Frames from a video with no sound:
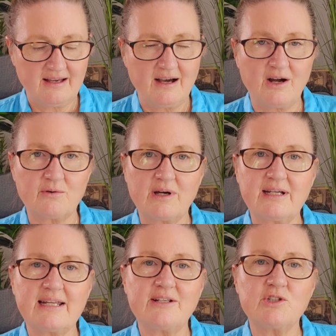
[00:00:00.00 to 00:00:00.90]
All
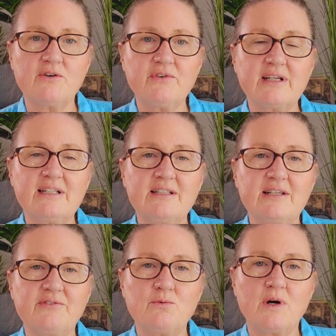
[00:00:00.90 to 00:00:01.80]
right. And don't forget,
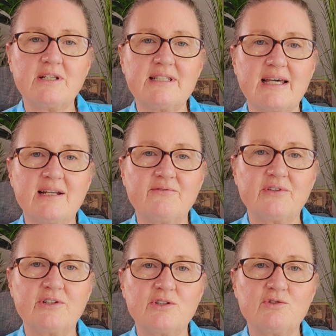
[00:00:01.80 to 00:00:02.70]
if you want to sign up for
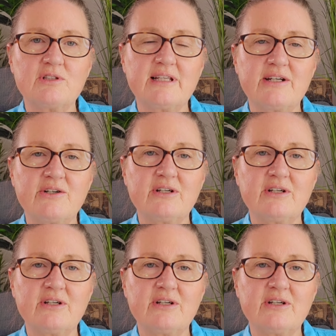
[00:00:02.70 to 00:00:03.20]
the newsletter,